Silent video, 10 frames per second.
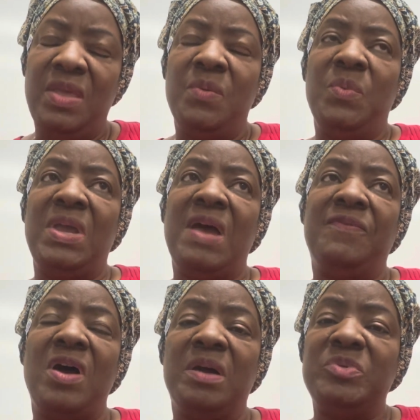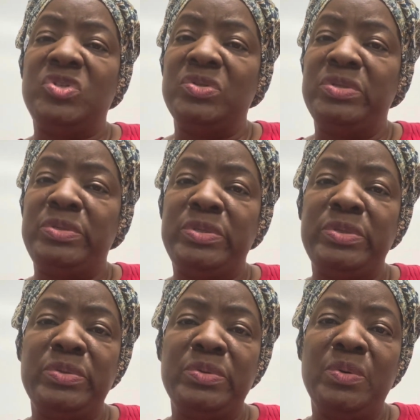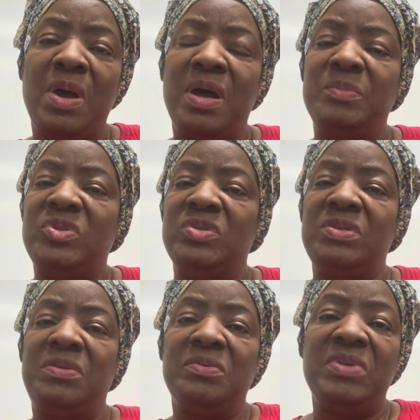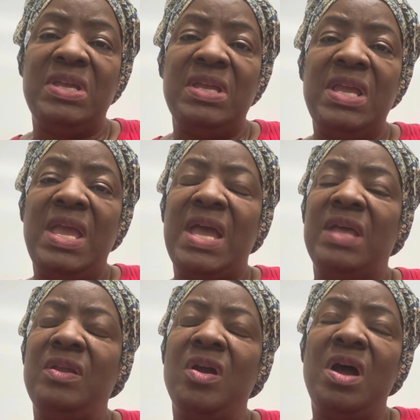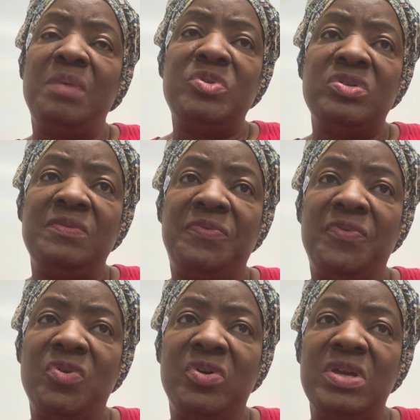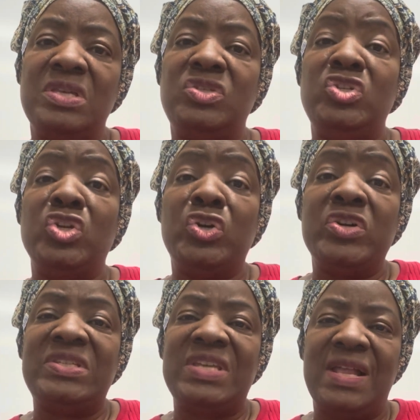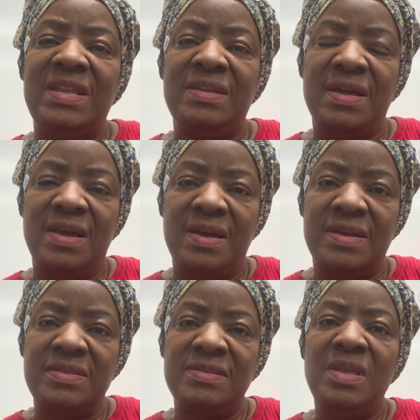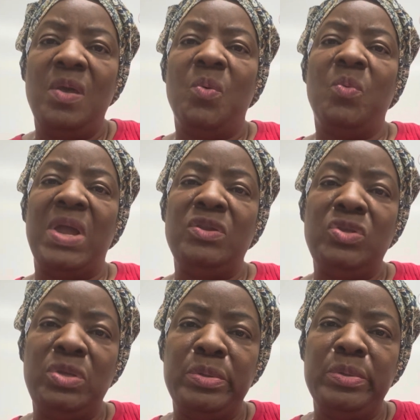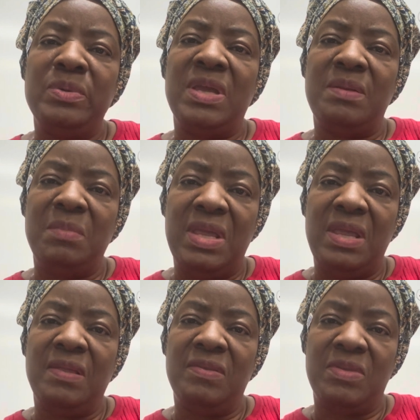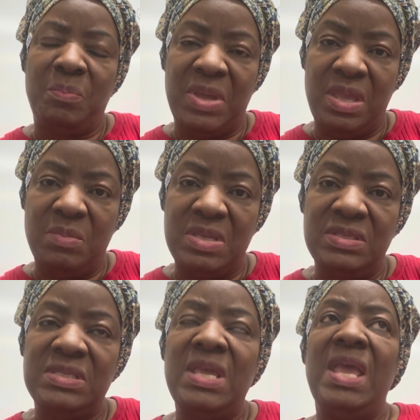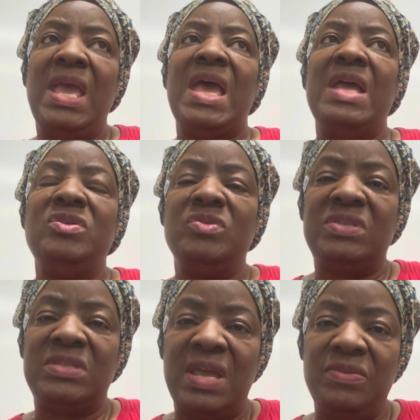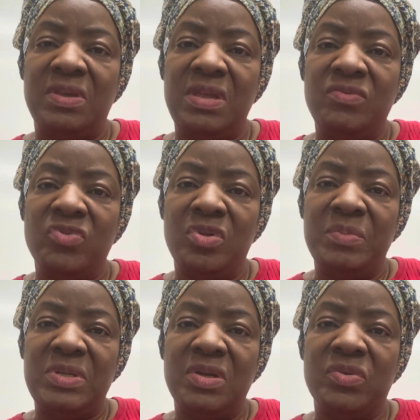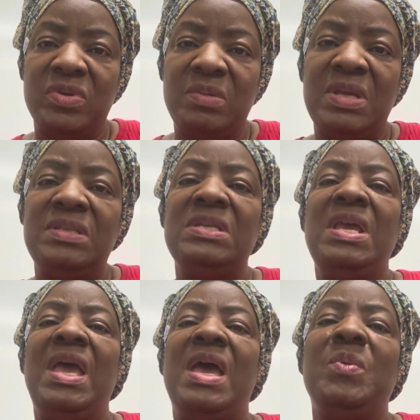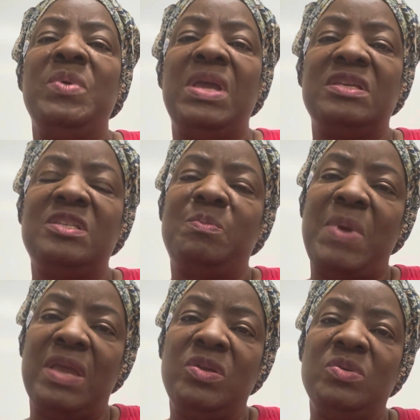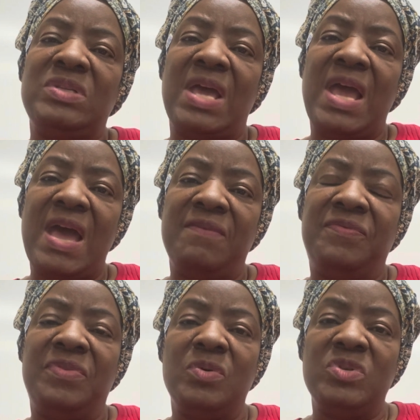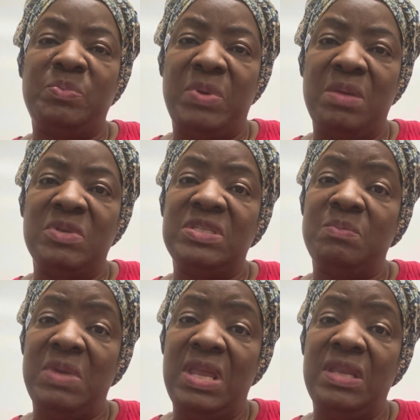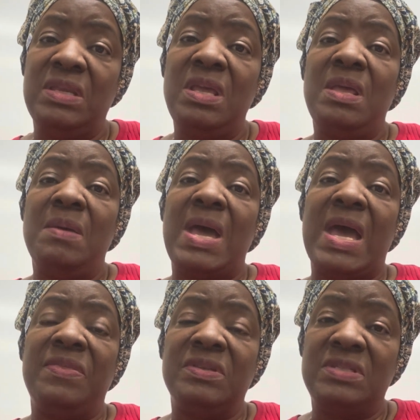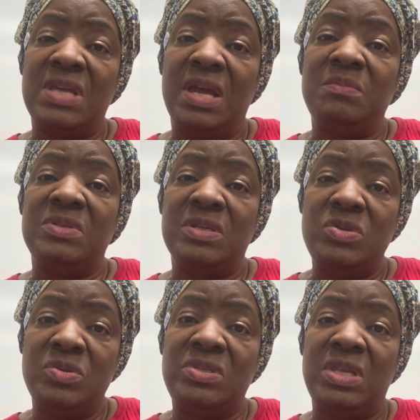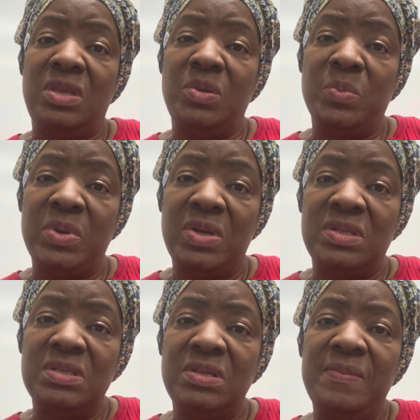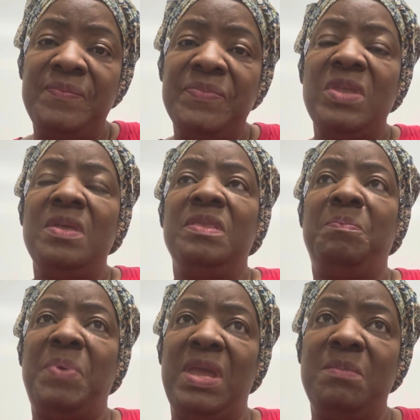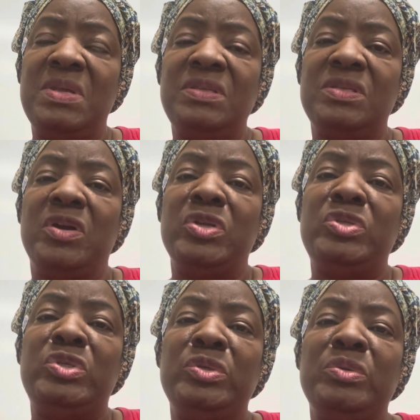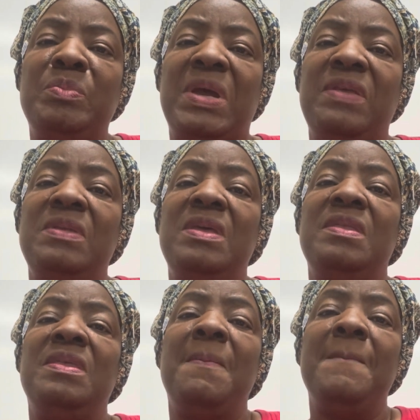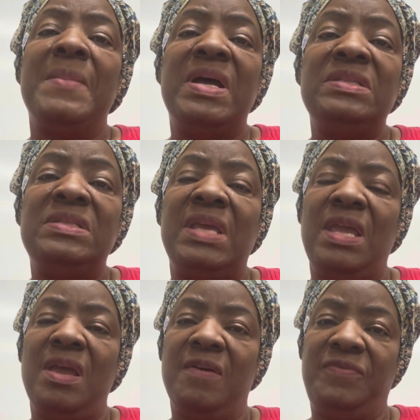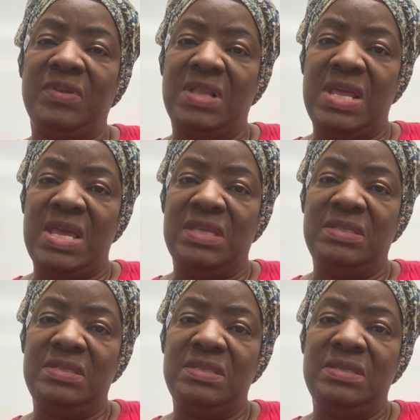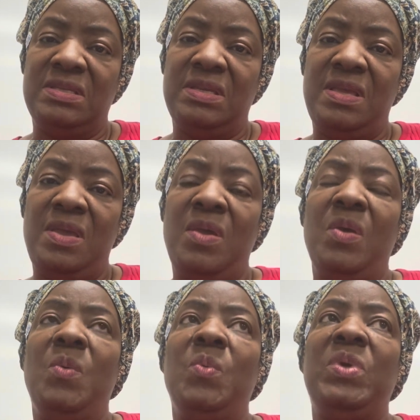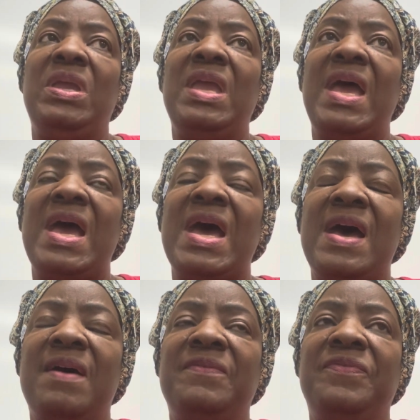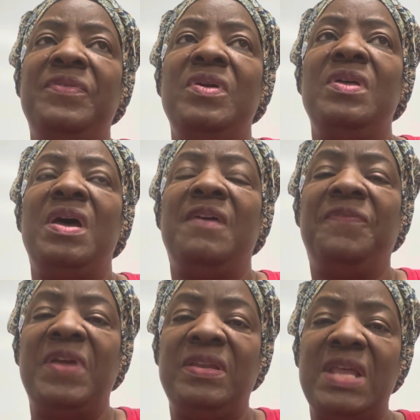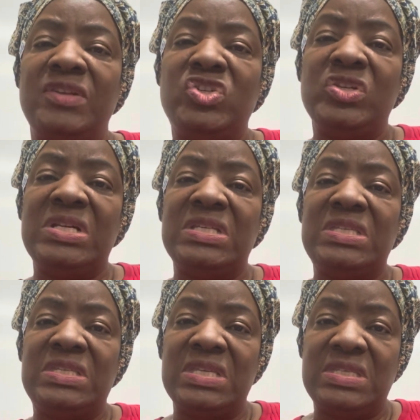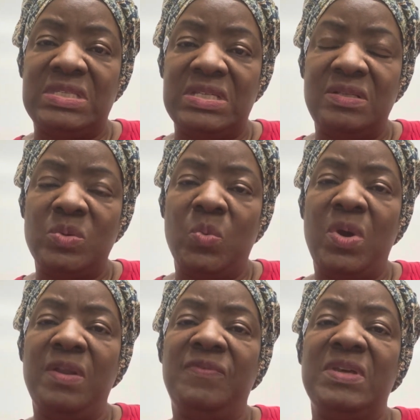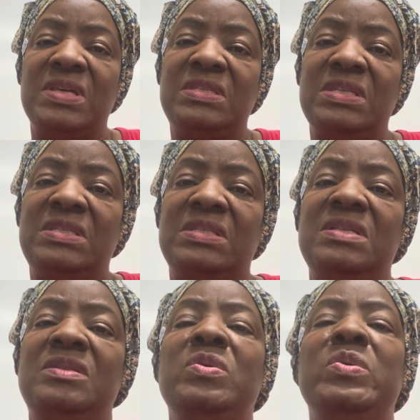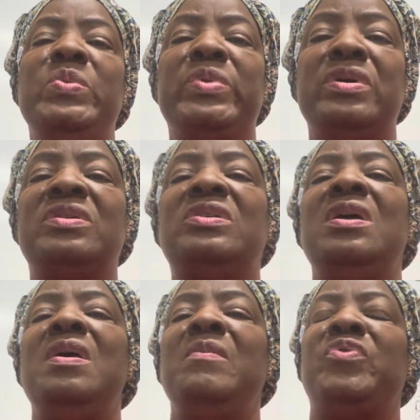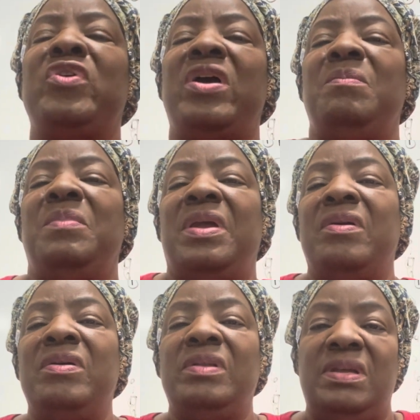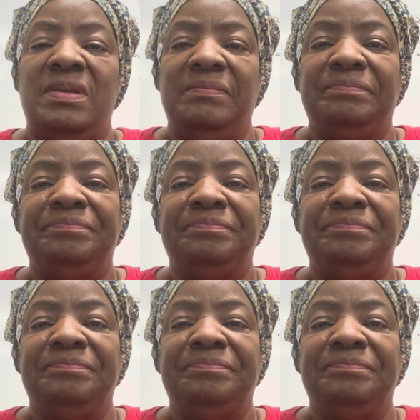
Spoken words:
We have options 2, options 3, and our option 4 is you're telling us when you can make the payments, and you sign the enrollment agreement, and we expect you to have those payments made at the times that you say you would. The payments are due by the Monday of the class. We have a financial assistant, one of the assistants who works primarily